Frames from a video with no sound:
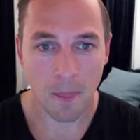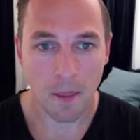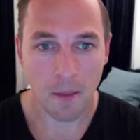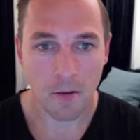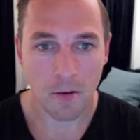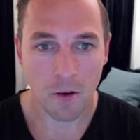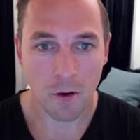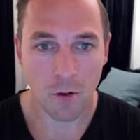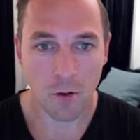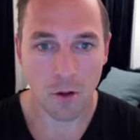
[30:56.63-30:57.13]

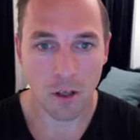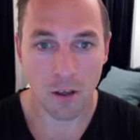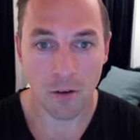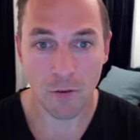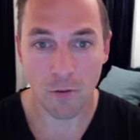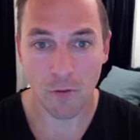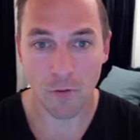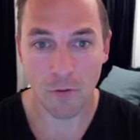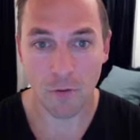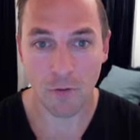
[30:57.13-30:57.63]
So
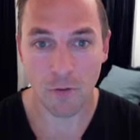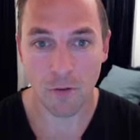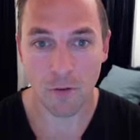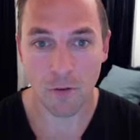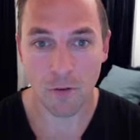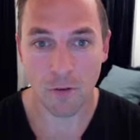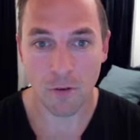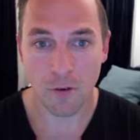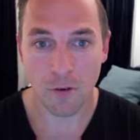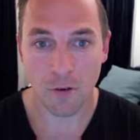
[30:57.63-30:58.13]
if
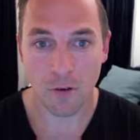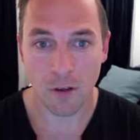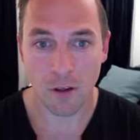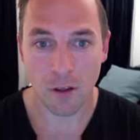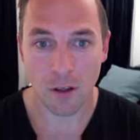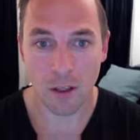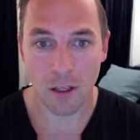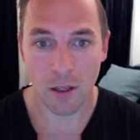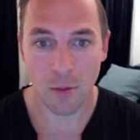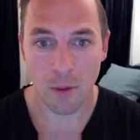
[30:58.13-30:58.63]

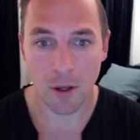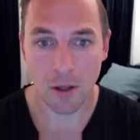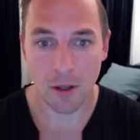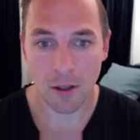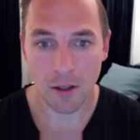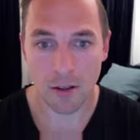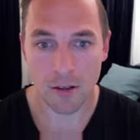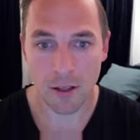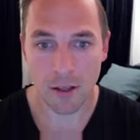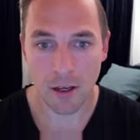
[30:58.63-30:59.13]
email
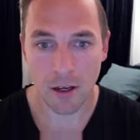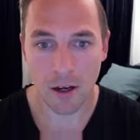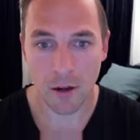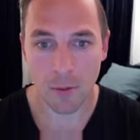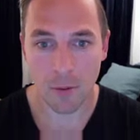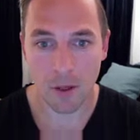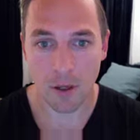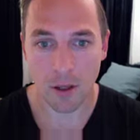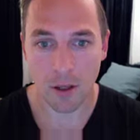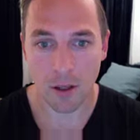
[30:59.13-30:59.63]
is
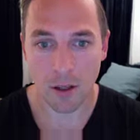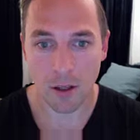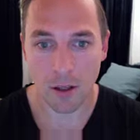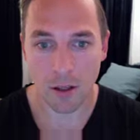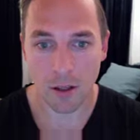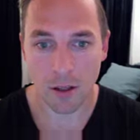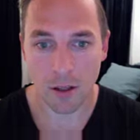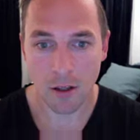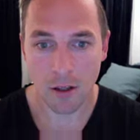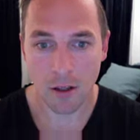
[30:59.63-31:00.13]
incoming
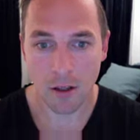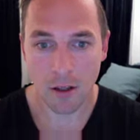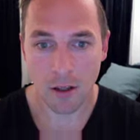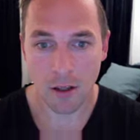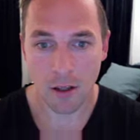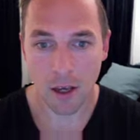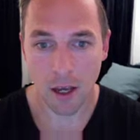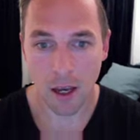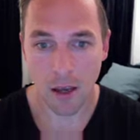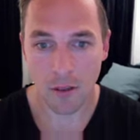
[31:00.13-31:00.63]

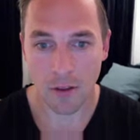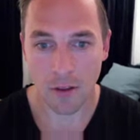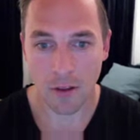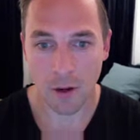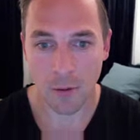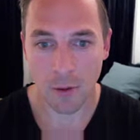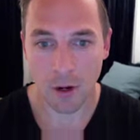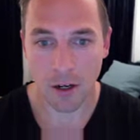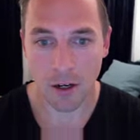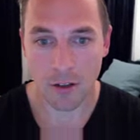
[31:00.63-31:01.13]
and the
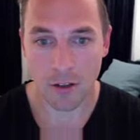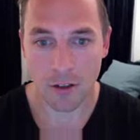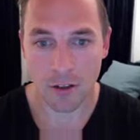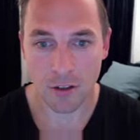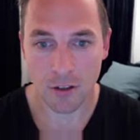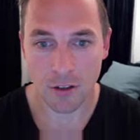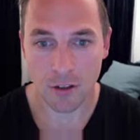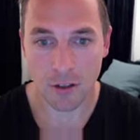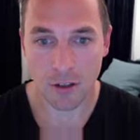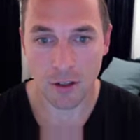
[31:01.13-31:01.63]

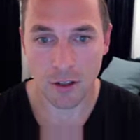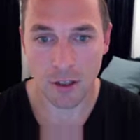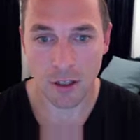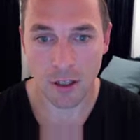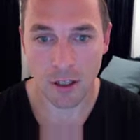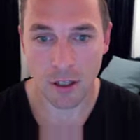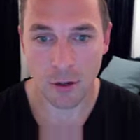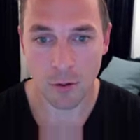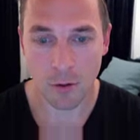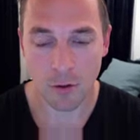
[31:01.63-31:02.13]
direction
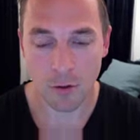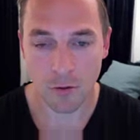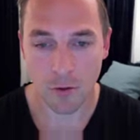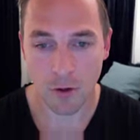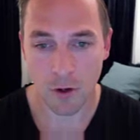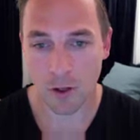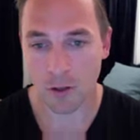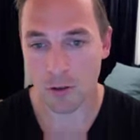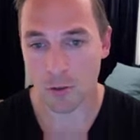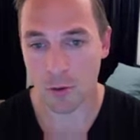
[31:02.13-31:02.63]
equals
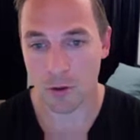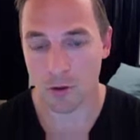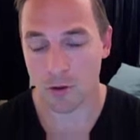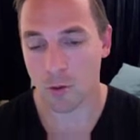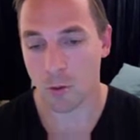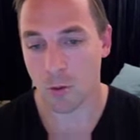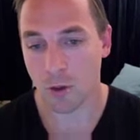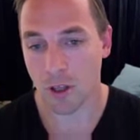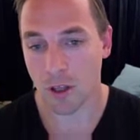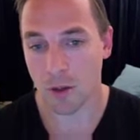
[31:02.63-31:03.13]
false,
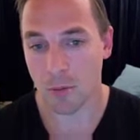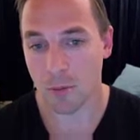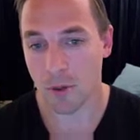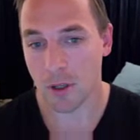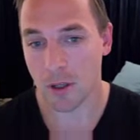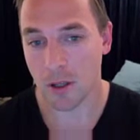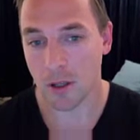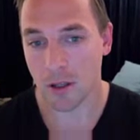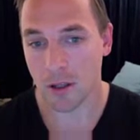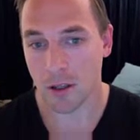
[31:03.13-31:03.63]
which would then
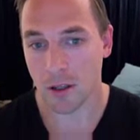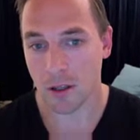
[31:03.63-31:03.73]
be